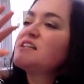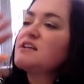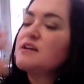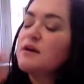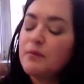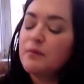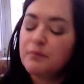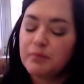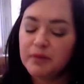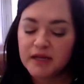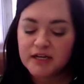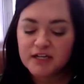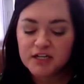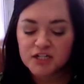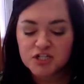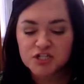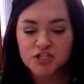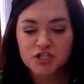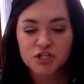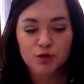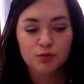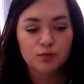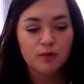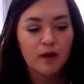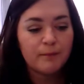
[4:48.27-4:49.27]
Play your
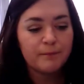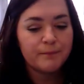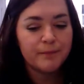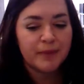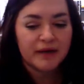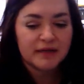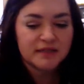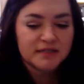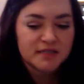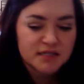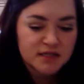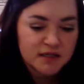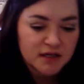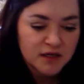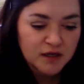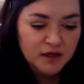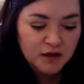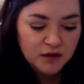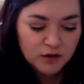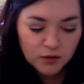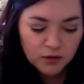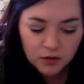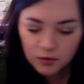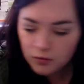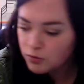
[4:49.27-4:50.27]
trumpet.
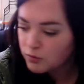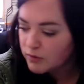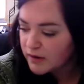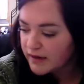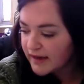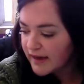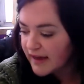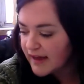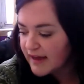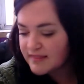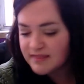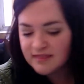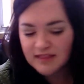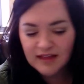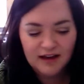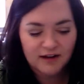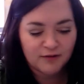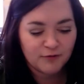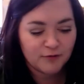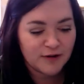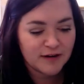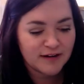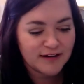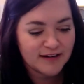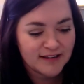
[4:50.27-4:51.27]
Oh, I had that.
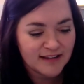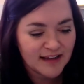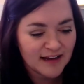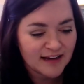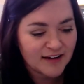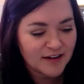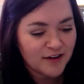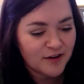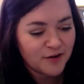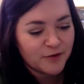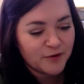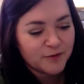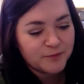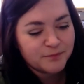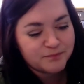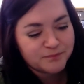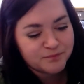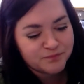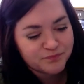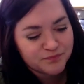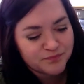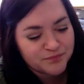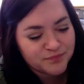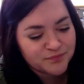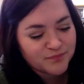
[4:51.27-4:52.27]
Where did that go?
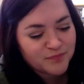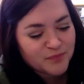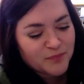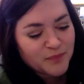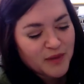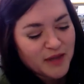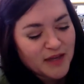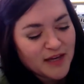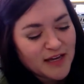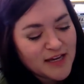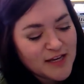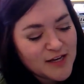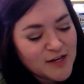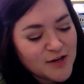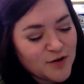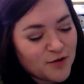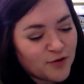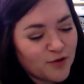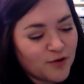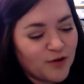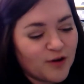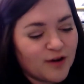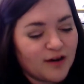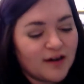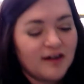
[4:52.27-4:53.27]
Play
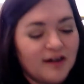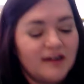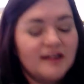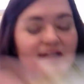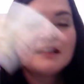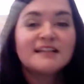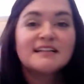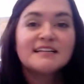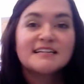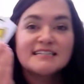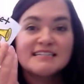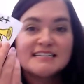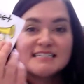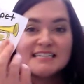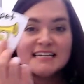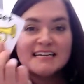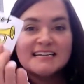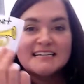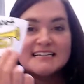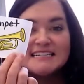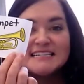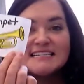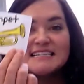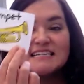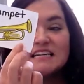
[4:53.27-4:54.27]
your
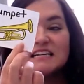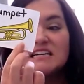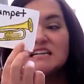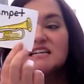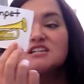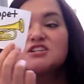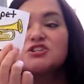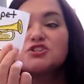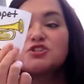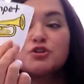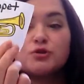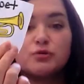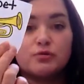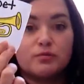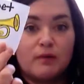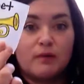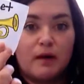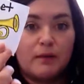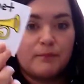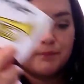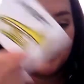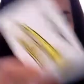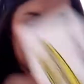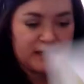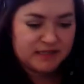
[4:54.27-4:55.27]

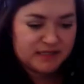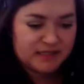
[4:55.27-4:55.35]
trumpet.